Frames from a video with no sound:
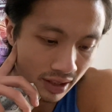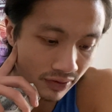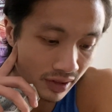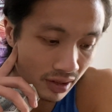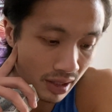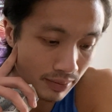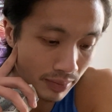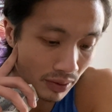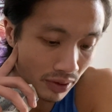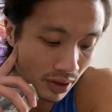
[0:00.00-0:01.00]
feel like
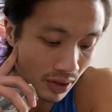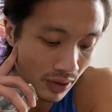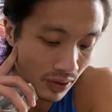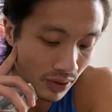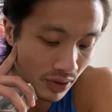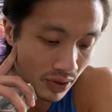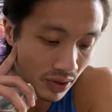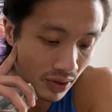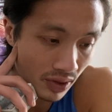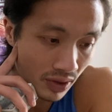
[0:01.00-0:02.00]
both of
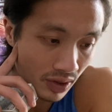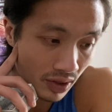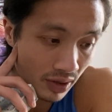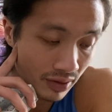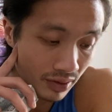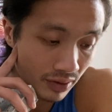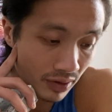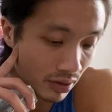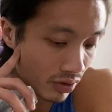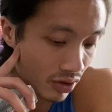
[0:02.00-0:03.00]
yous
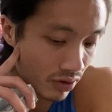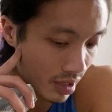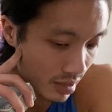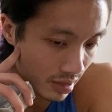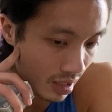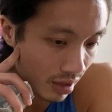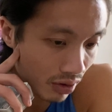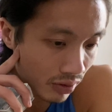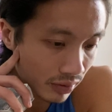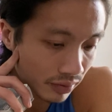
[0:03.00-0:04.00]
feel stressed
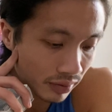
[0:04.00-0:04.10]
out.